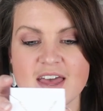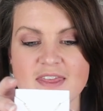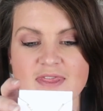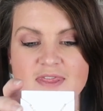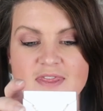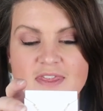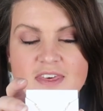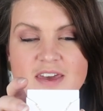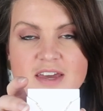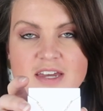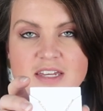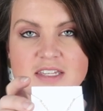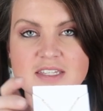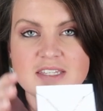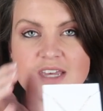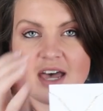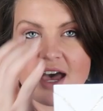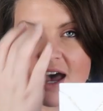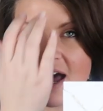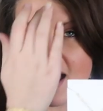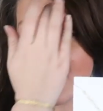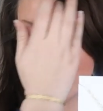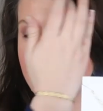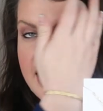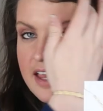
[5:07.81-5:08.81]
and this
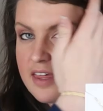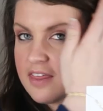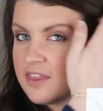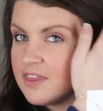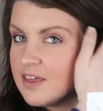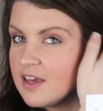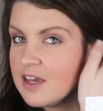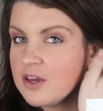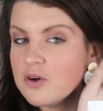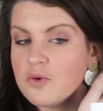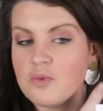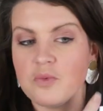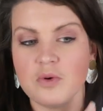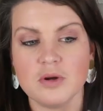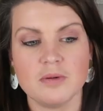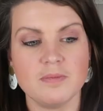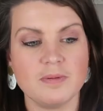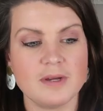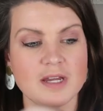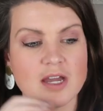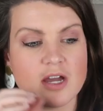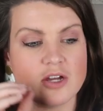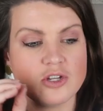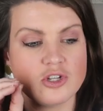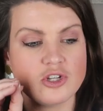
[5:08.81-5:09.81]
I think would
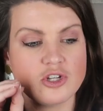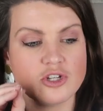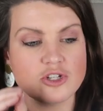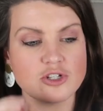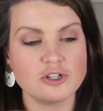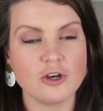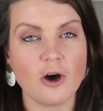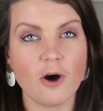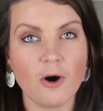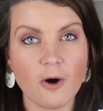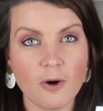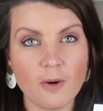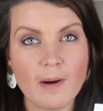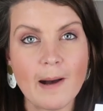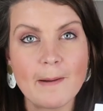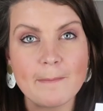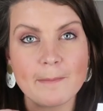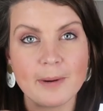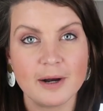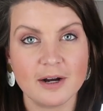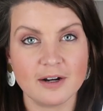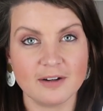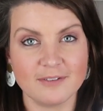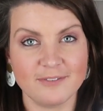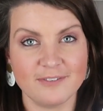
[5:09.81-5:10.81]
be so
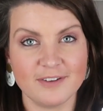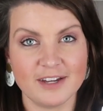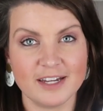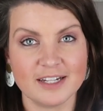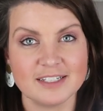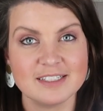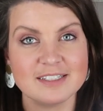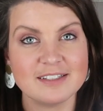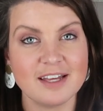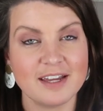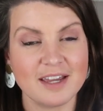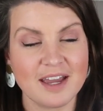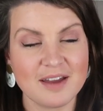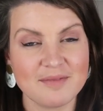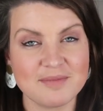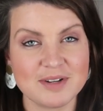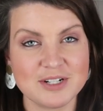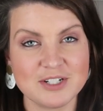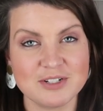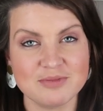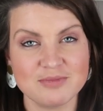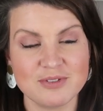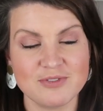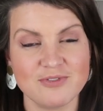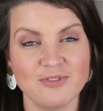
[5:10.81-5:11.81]
perfect, like I
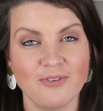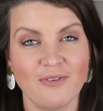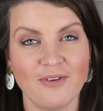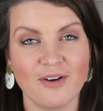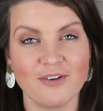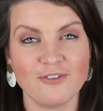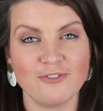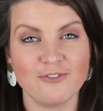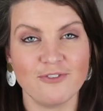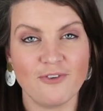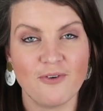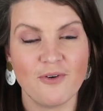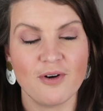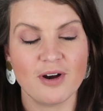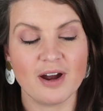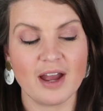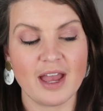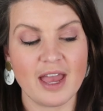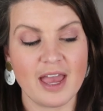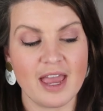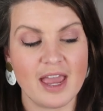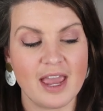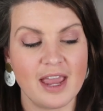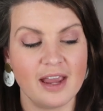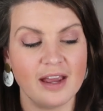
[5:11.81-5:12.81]
mentioned before,
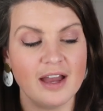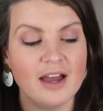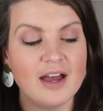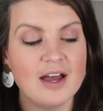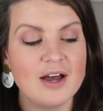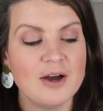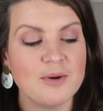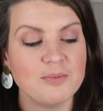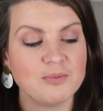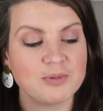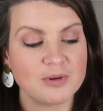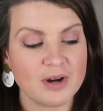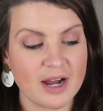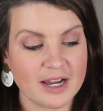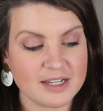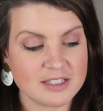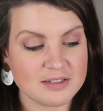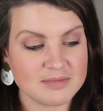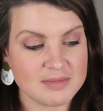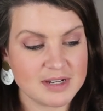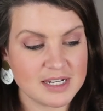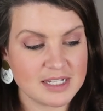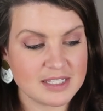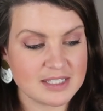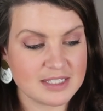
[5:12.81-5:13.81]
for a
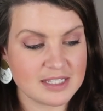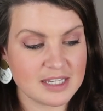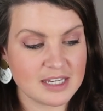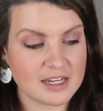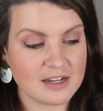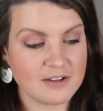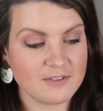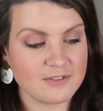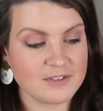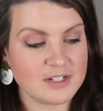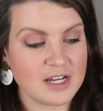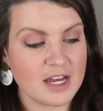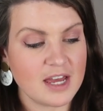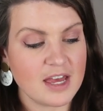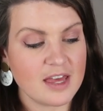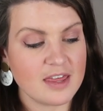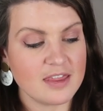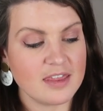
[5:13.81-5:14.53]
bridesmaid's gift.